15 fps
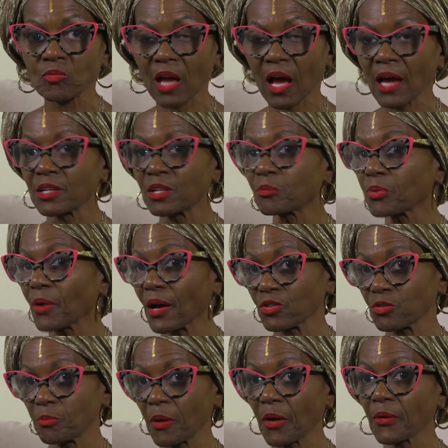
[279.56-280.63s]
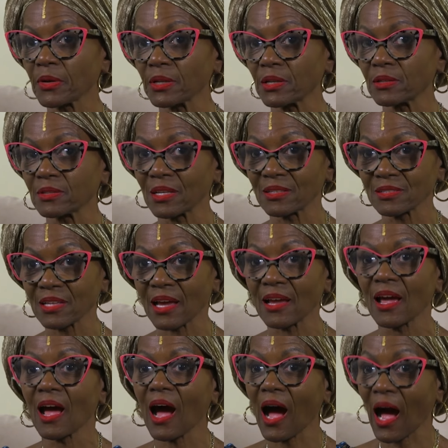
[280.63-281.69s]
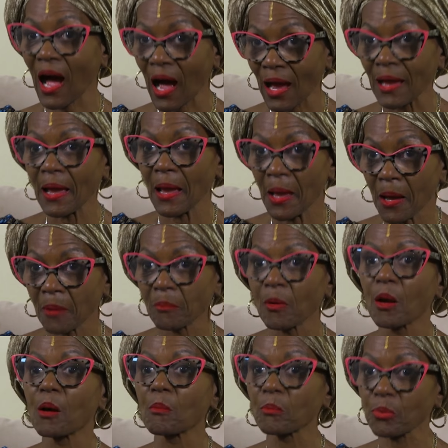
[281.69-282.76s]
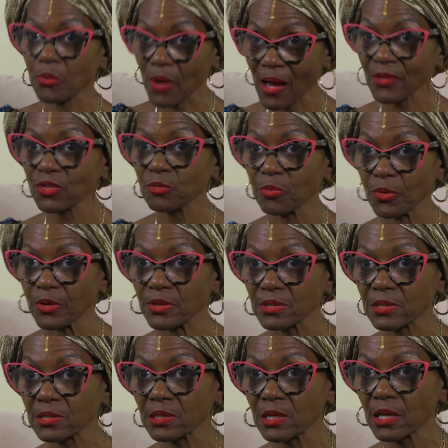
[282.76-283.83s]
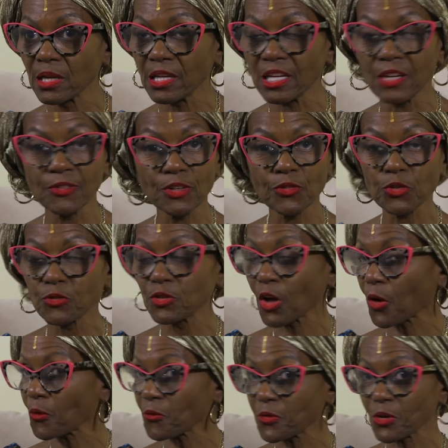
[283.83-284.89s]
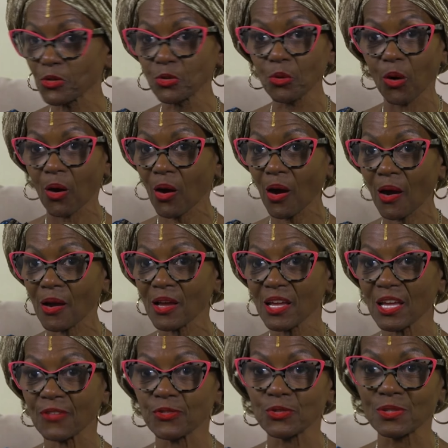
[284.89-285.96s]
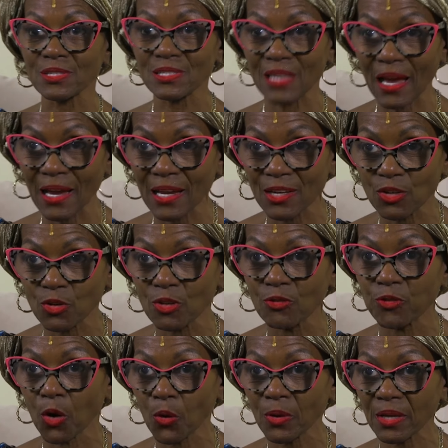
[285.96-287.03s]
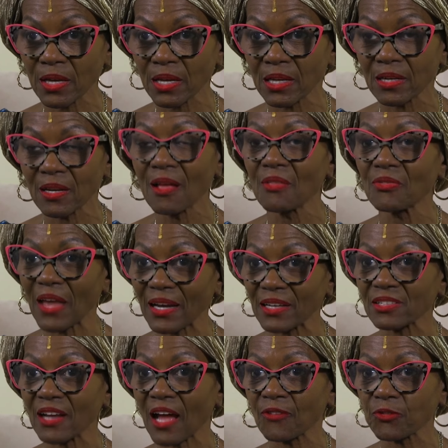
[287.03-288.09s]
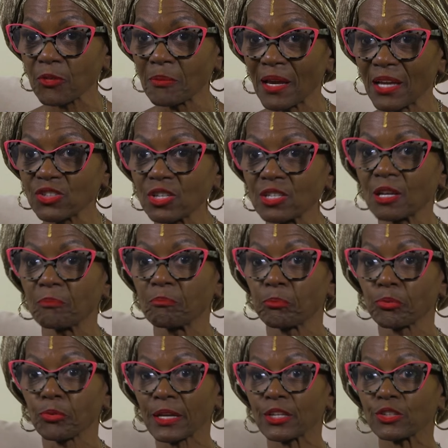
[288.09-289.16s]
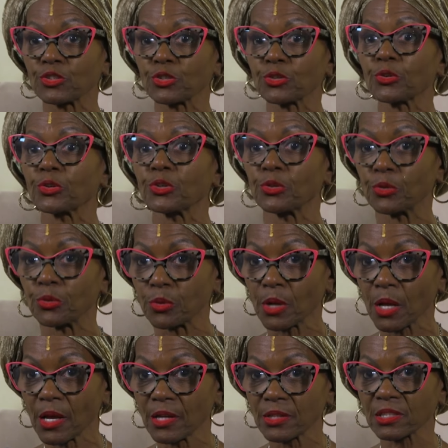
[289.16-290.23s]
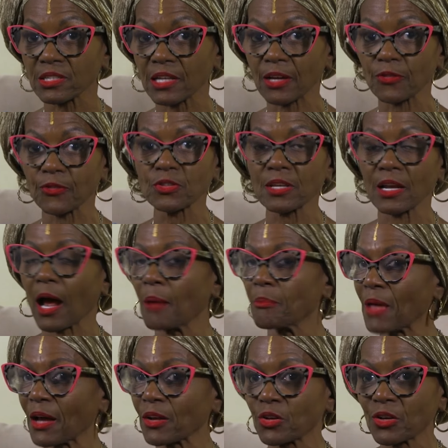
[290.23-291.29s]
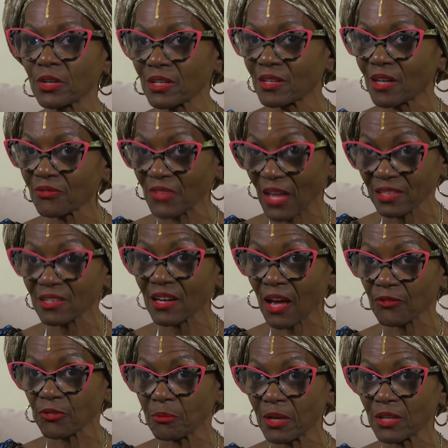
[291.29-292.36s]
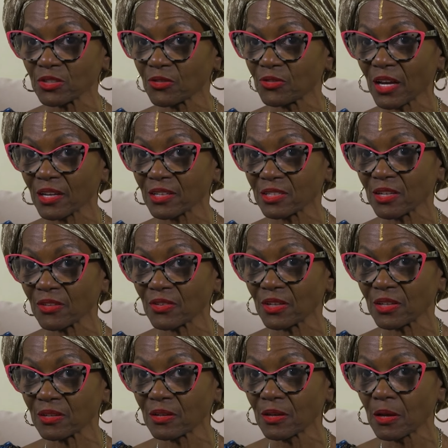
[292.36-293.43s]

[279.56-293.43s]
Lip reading: I need prosperity. Then say, I am prosperous. Even if you don't feel you are, if you say it, evoking it, that is an affirmation that bring it to you. Just like if you said, I'm not good enough, that's an affirmation of negativity.